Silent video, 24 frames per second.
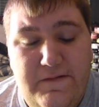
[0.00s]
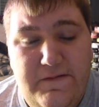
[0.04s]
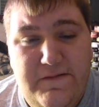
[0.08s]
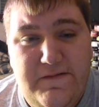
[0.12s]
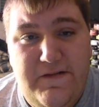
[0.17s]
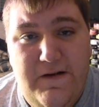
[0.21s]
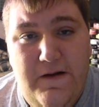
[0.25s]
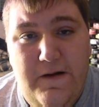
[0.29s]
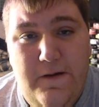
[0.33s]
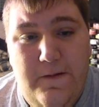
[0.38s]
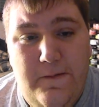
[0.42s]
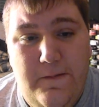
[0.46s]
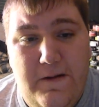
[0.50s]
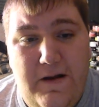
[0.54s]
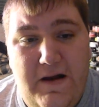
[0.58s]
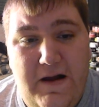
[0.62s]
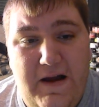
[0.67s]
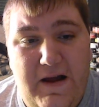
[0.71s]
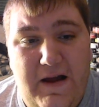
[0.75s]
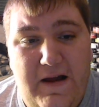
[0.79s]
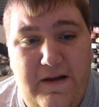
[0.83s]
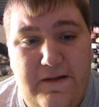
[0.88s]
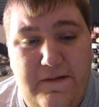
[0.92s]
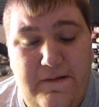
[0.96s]
So
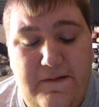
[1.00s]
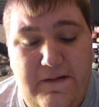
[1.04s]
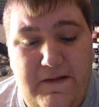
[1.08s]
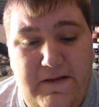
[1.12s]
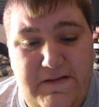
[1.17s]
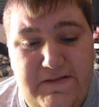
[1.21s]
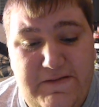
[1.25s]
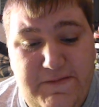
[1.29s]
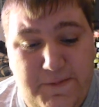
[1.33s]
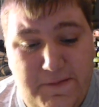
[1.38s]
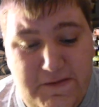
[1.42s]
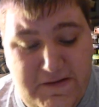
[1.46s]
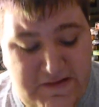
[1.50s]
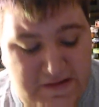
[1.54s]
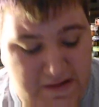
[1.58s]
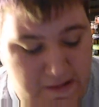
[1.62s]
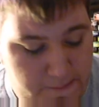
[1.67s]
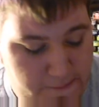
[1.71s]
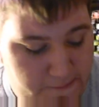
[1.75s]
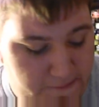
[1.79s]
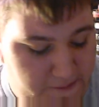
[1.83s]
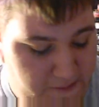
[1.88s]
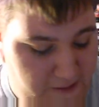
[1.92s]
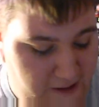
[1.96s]
that's what's
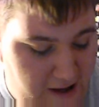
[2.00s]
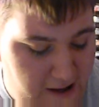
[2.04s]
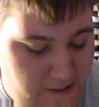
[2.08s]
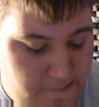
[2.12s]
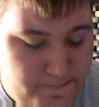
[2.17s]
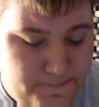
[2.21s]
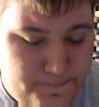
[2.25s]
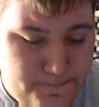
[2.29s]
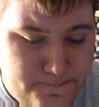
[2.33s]
up with that.